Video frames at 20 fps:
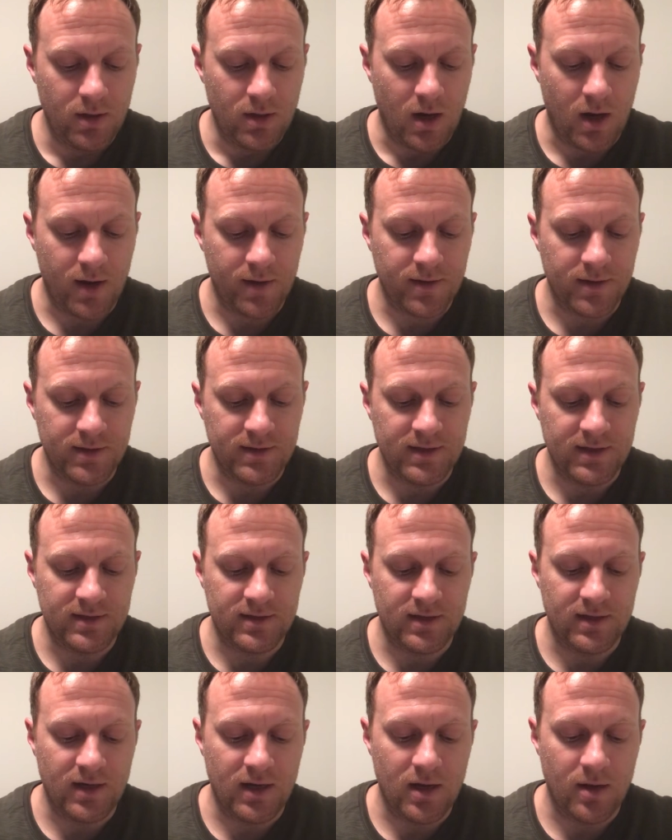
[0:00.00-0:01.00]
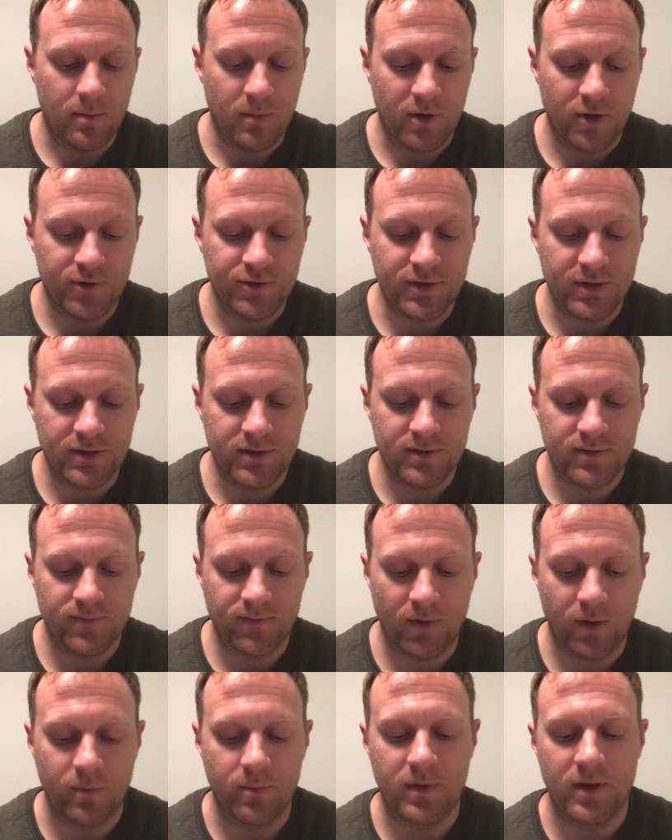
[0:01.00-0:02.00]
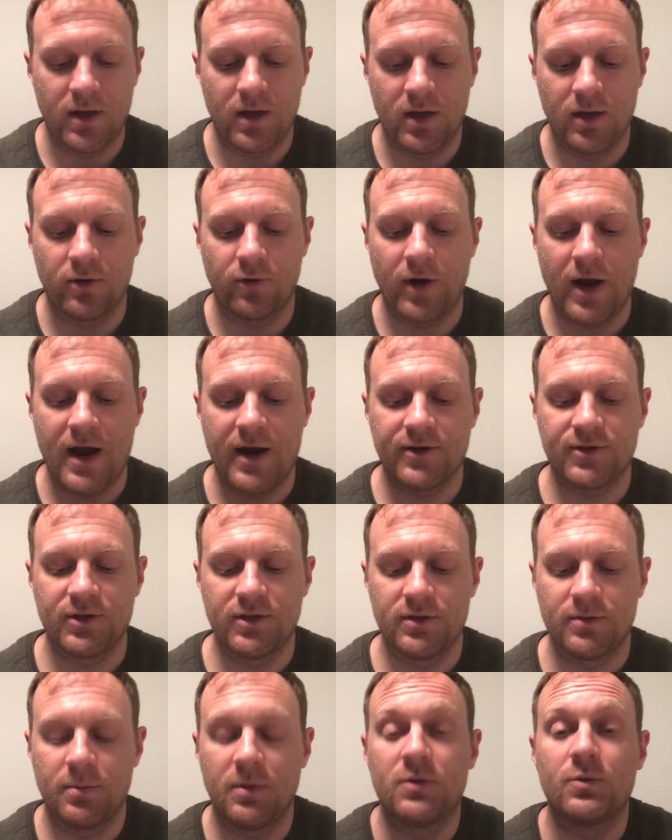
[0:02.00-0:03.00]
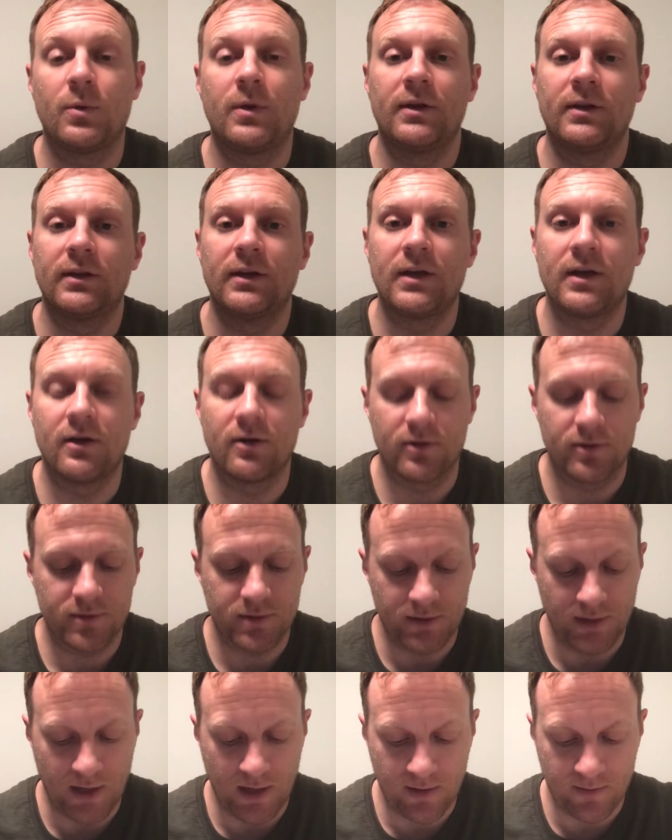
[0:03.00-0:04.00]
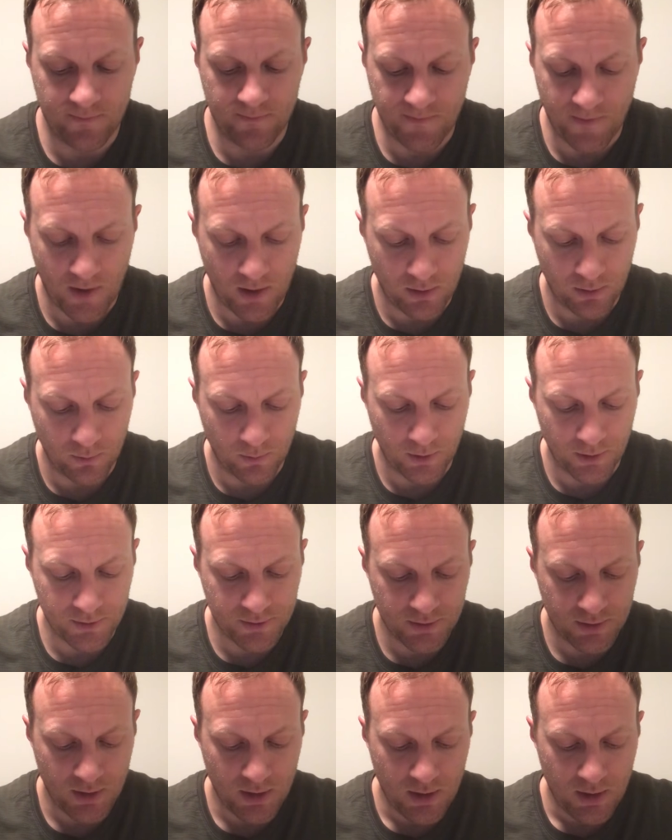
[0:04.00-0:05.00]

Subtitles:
Authenticity emerges from the interactions between leaders and followers,